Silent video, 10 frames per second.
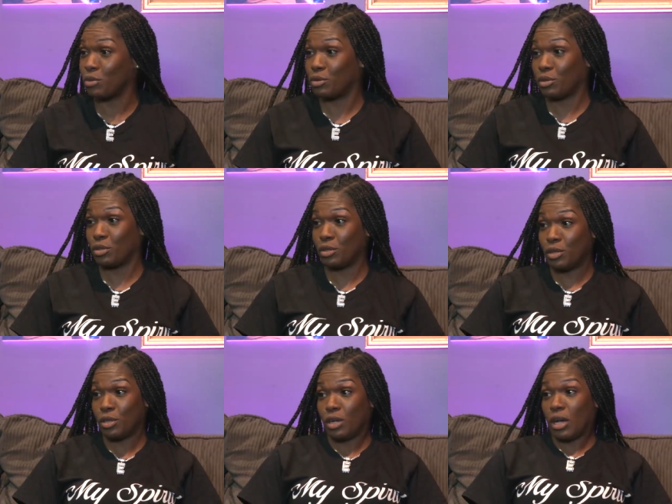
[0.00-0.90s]
I do.
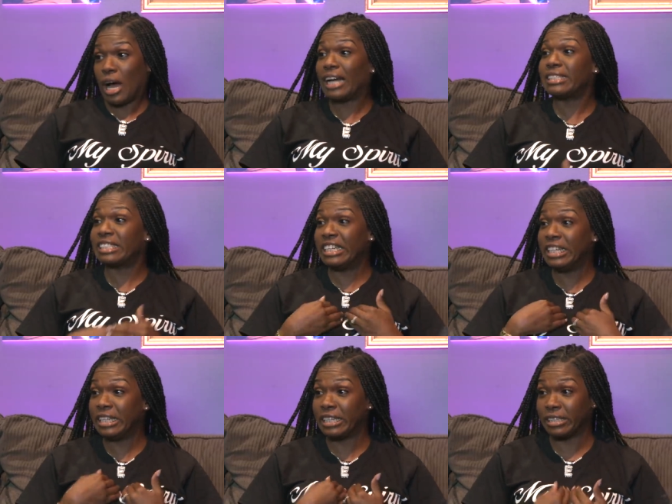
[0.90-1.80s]
I
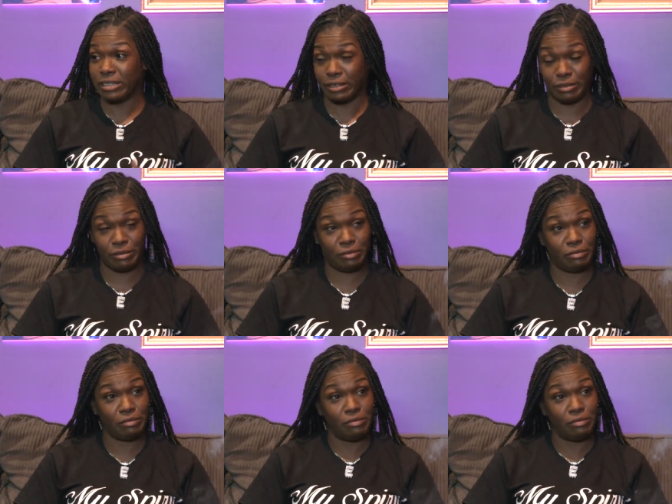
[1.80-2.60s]
seen it. Tell me the